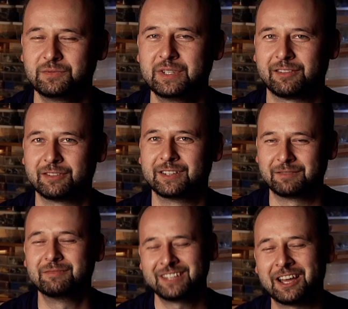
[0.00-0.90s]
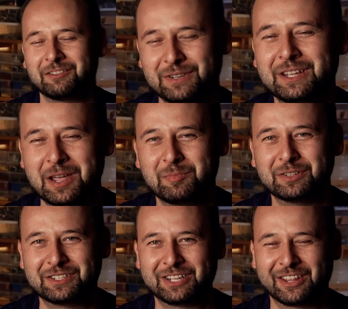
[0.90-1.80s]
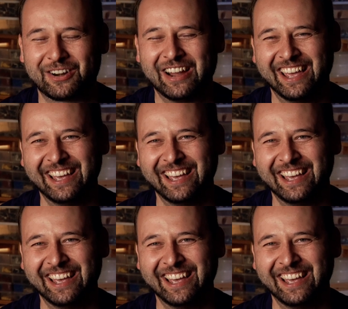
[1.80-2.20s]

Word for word: We definitely, yeah, we enable each other.